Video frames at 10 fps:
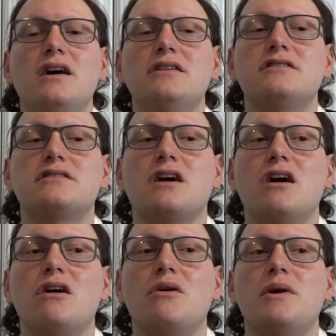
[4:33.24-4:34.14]

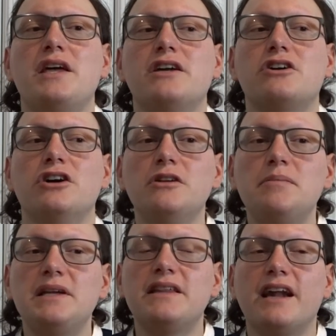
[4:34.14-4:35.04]
So it could
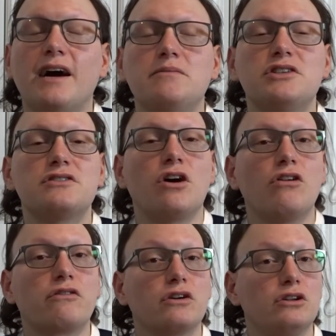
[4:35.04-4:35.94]
be that I'm just
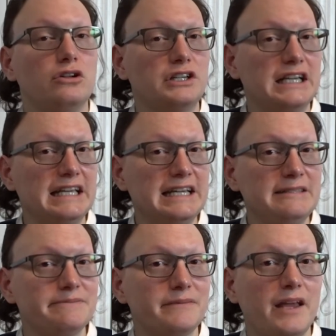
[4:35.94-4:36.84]
overlooking
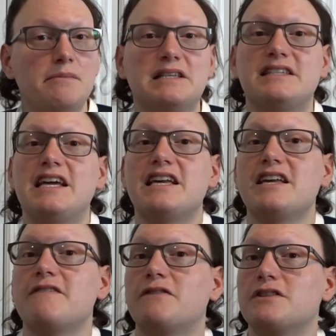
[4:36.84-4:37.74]
it and
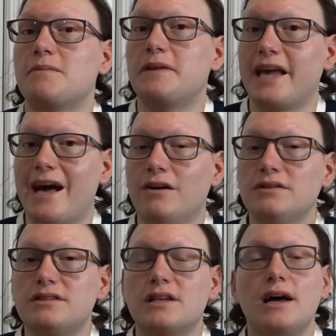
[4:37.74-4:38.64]
mistaking it for something
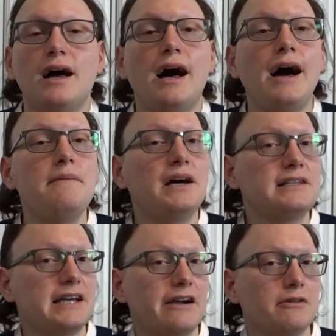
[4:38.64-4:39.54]
else. I'm not
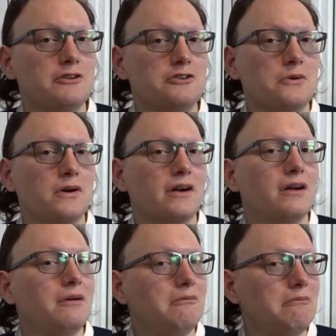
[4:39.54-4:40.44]
entirely sure.
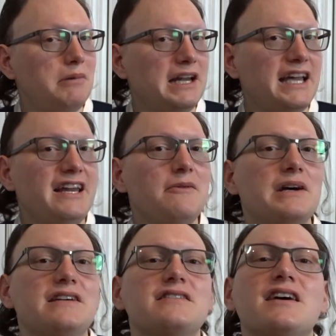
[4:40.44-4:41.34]
But
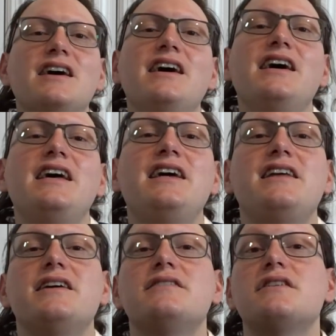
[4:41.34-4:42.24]
anyways, it
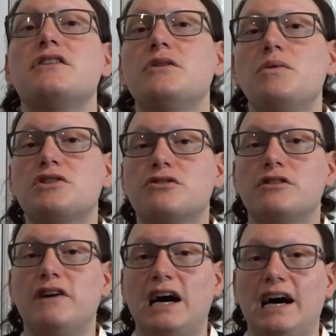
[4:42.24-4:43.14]
is the Wizard
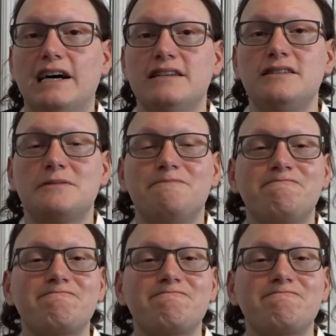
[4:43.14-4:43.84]
of Oz,